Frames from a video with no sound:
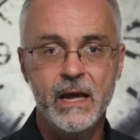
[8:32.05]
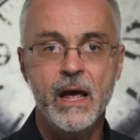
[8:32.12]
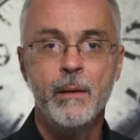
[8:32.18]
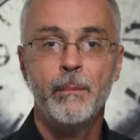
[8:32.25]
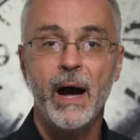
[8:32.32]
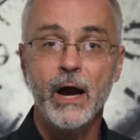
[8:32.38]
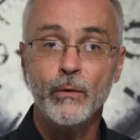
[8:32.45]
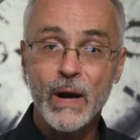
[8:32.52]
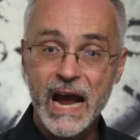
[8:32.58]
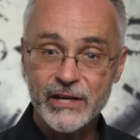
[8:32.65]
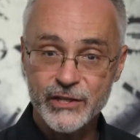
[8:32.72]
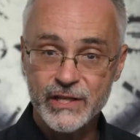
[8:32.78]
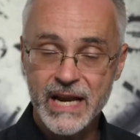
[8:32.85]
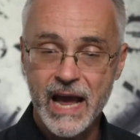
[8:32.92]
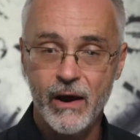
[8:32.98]
by
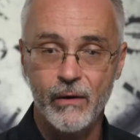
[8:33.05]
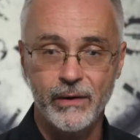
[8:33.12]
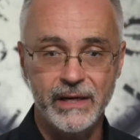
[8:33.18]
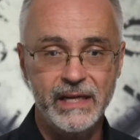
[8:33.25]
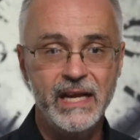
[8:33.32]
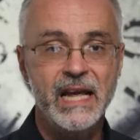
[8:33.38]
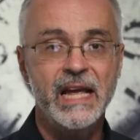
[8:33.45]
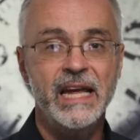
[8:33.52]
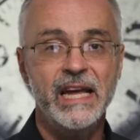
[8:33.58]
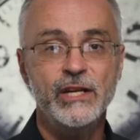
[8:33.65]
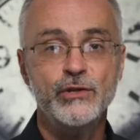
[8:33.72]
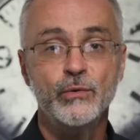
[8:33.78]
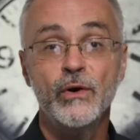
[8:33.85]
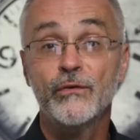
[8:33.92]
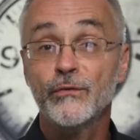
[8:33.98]
rationality
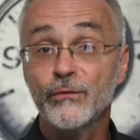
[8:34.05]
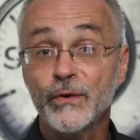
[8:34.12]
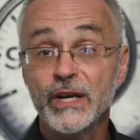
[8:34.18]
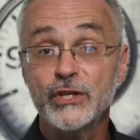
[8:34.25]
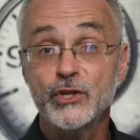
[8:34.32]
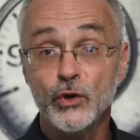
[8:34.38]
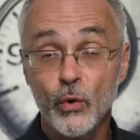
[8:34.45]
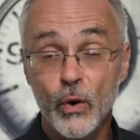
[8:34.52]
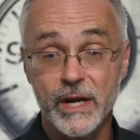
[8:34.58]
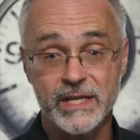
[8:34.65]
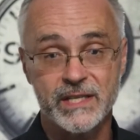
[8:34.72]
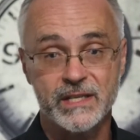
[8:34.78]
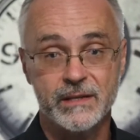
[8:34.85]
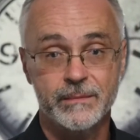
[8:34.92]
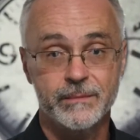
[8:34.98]
into a free
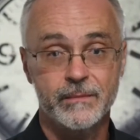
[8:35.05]
choice,